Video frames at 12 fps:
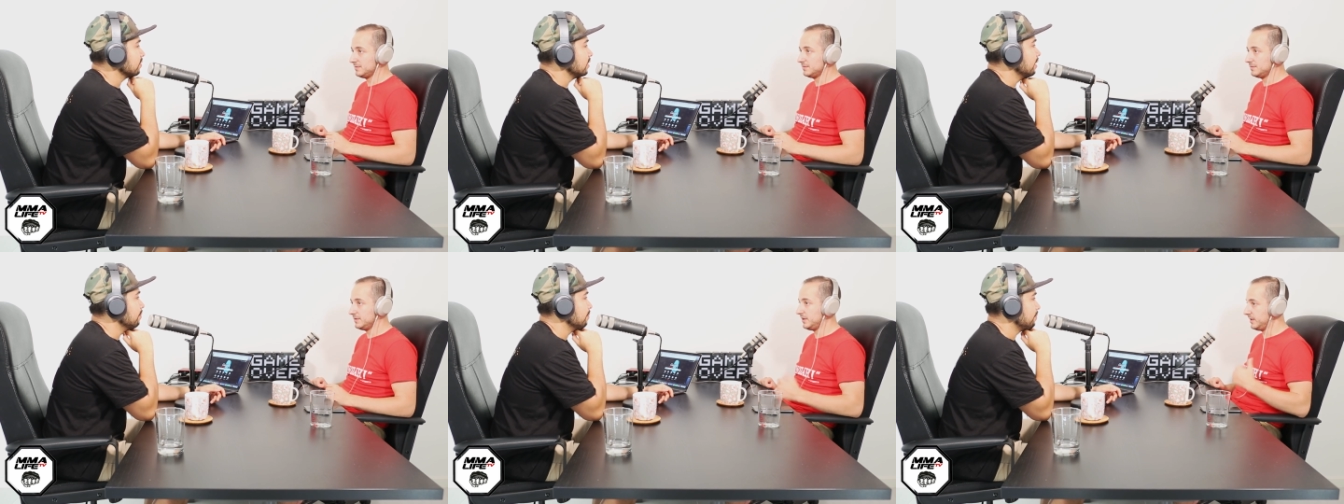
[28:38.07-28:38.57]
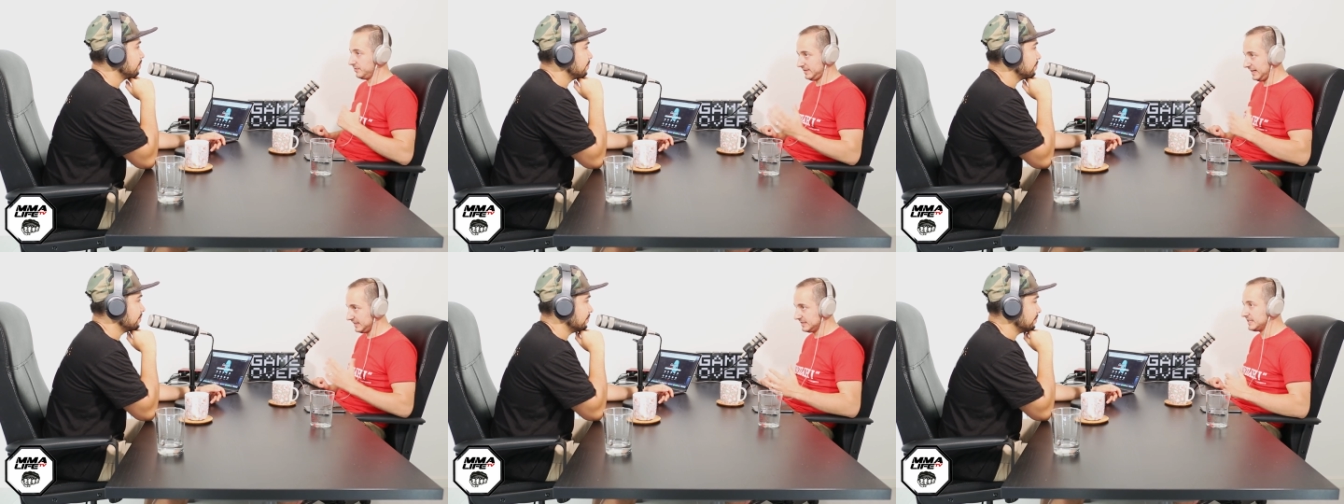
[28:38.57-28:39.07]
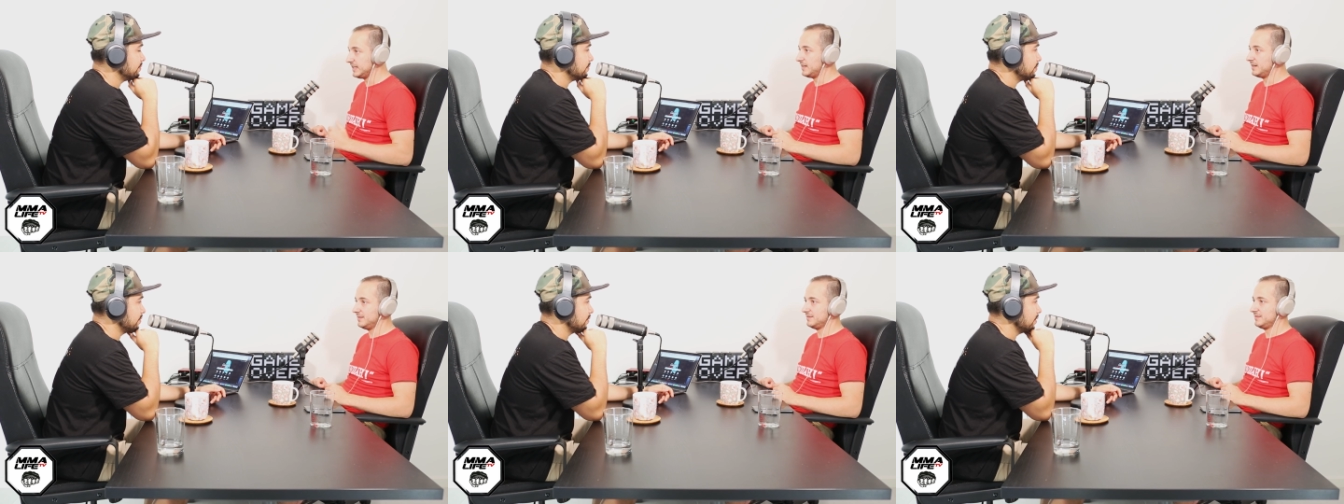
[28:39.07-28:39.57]
Yeah, you know, he'll take the
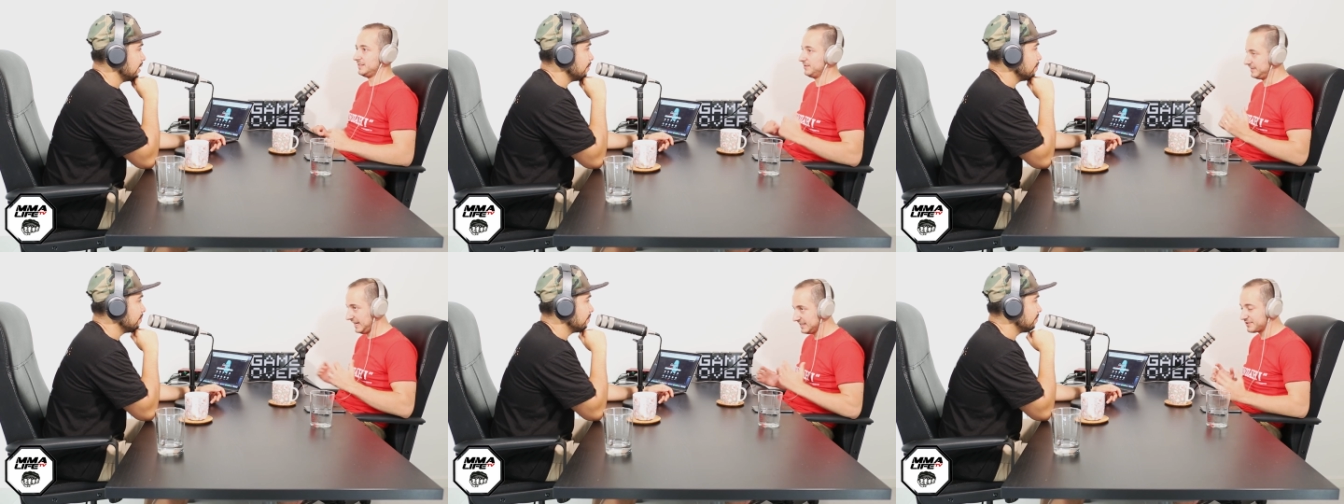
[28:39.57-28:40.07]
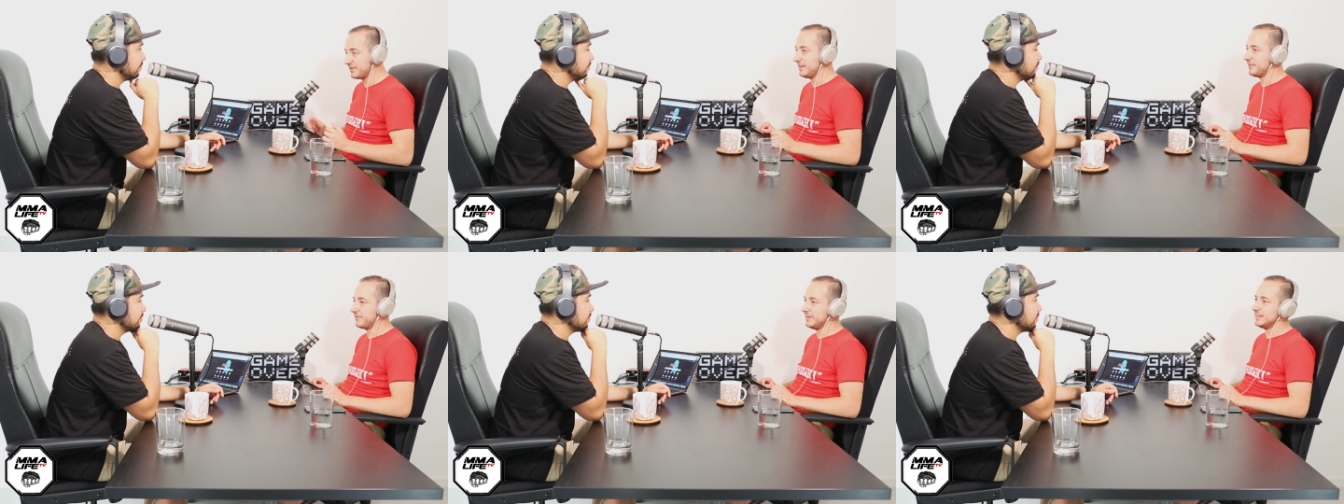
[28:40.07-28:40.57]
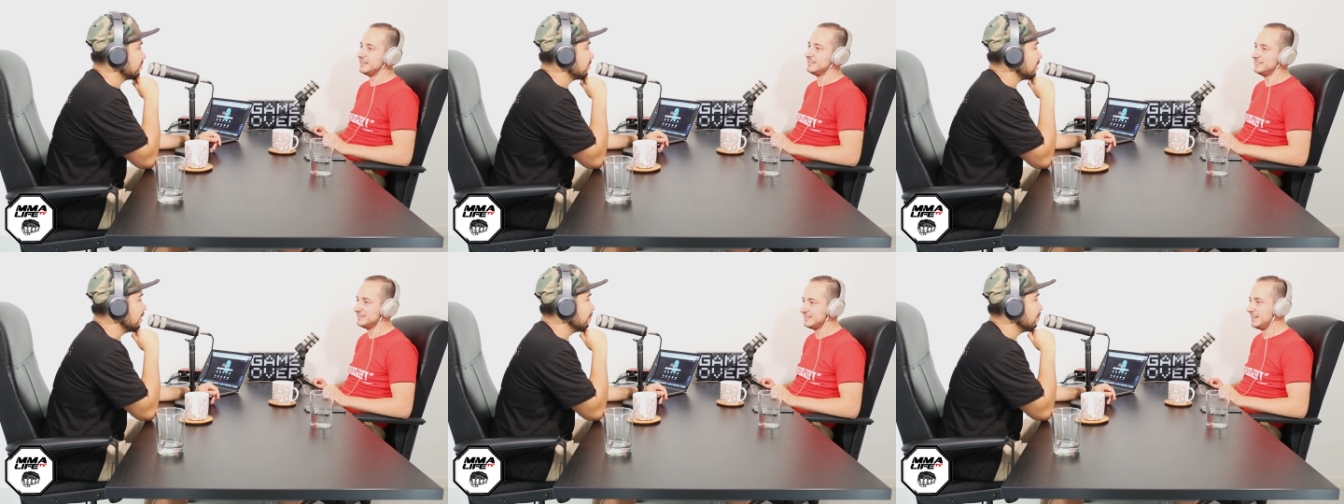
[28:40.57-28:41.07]
center. Yeah, he'll dance around the
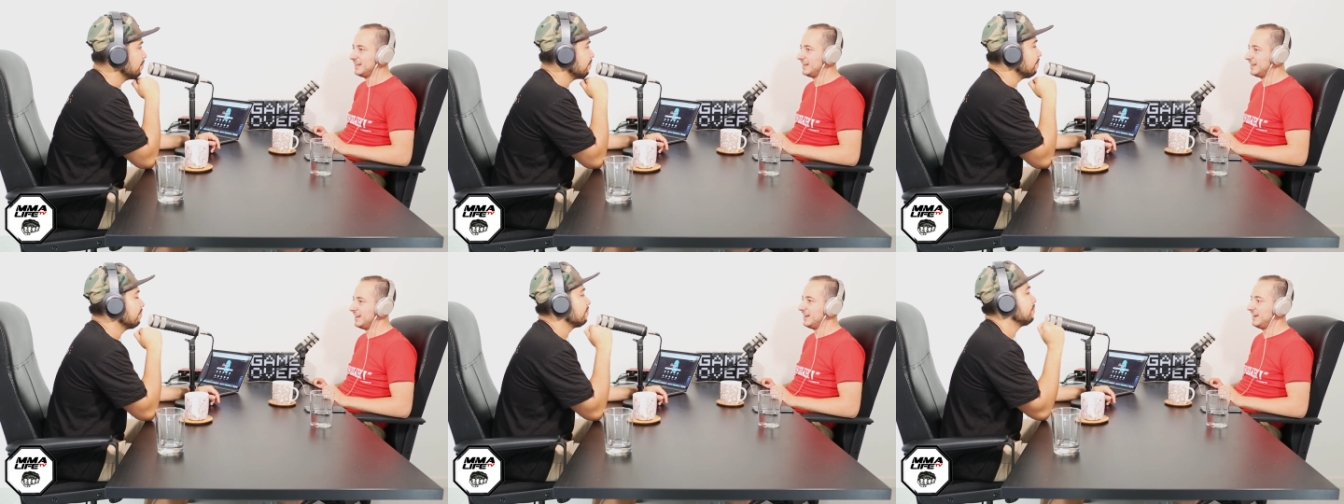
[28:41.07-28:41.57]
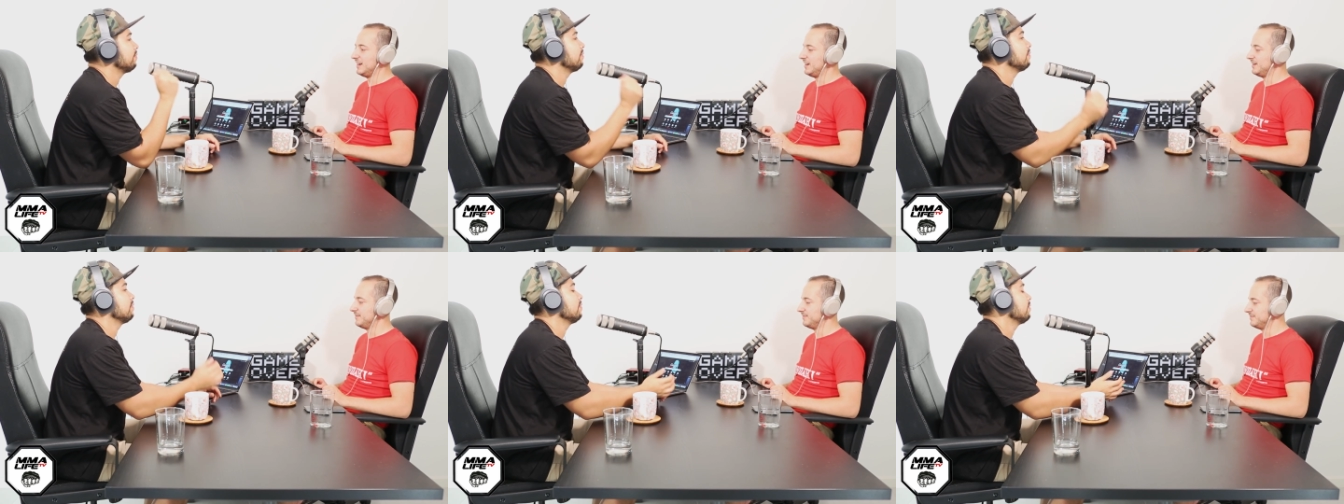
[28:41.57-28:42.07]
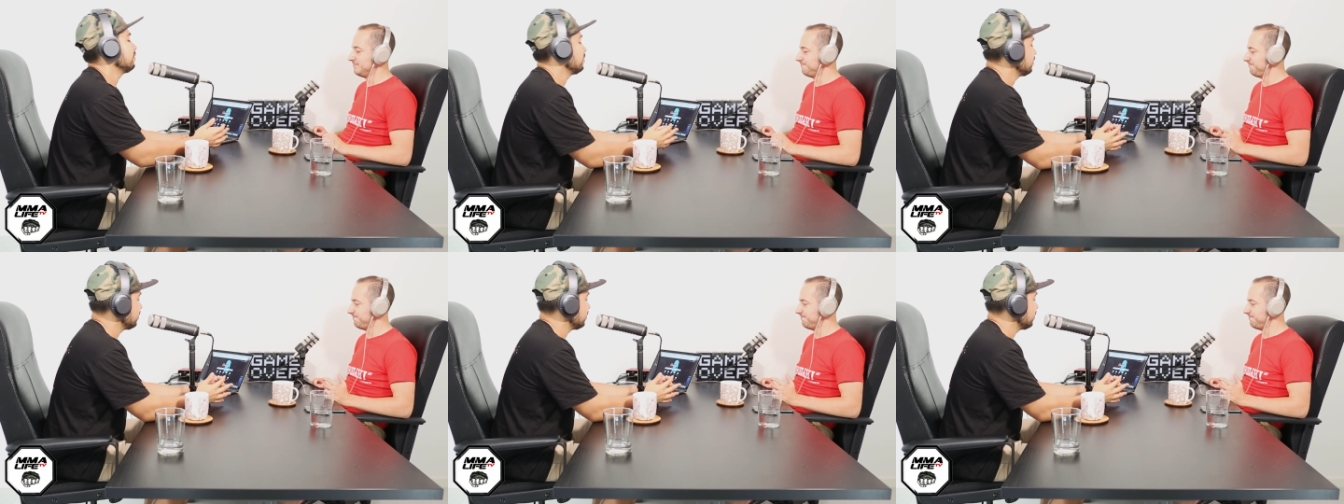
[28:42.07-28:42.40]
ring. Yeah, um,